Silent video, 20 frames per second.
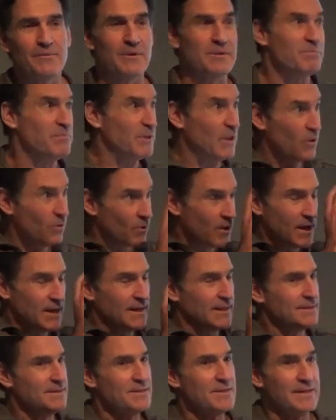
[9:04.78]
with
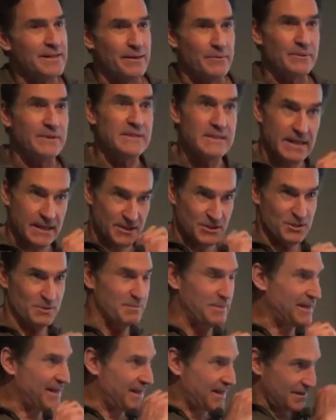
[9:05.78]
blowguns, and they were
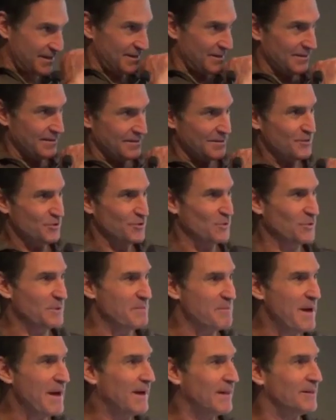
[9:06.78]
teaching me how to shoot
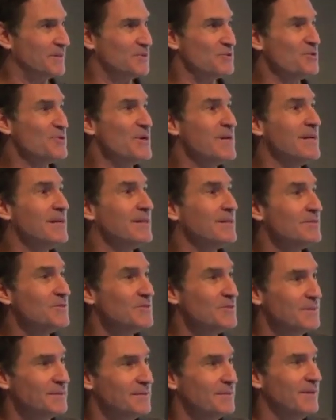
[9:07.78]
them out of the
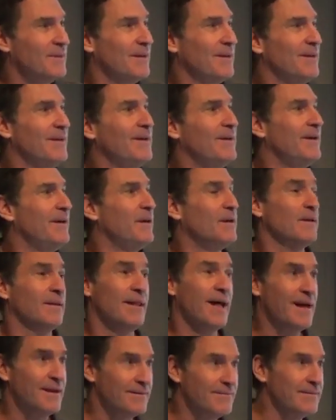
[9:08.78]
trees, and, and a
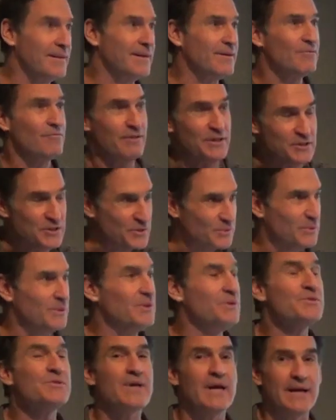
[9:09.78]
lot of their
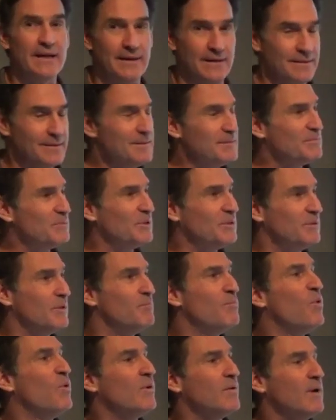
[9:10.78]
rituals I
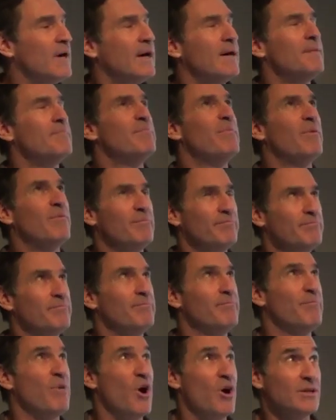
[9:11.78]
uh,
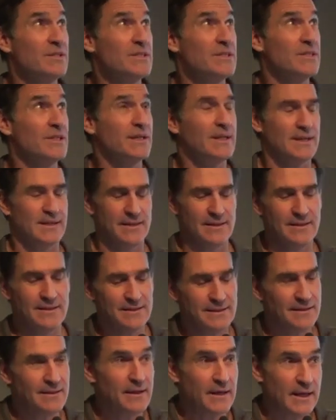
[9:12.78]
partook
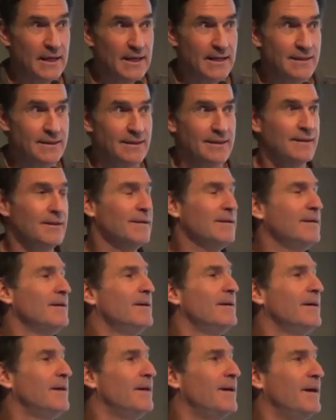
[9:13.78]
in
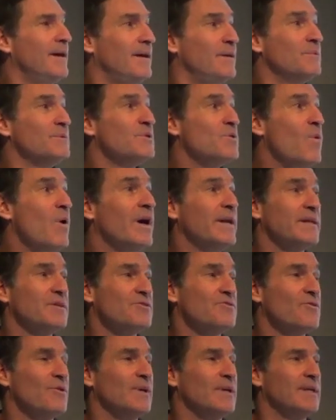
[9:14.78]
it was quite
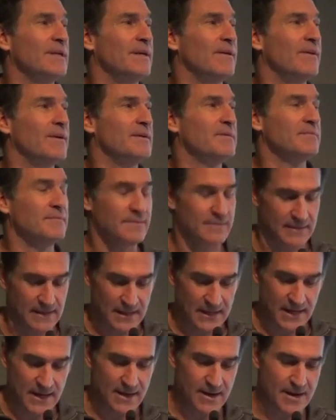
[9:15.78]
extraordinary.
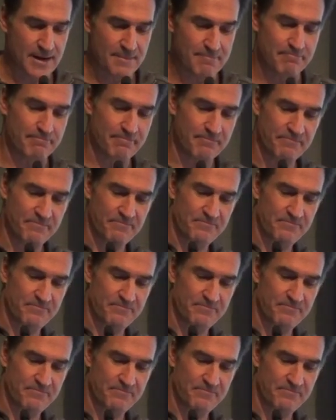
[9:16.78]
Um,